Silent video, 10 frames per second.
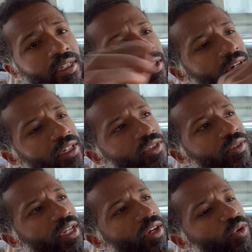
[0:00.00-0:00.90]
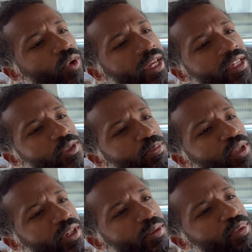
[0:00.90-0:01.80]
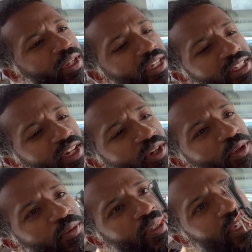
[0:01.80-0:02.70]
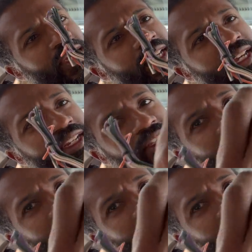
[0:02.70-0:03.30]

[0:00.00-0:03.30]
Alright, so not quite as plug and play as I hoped. I need to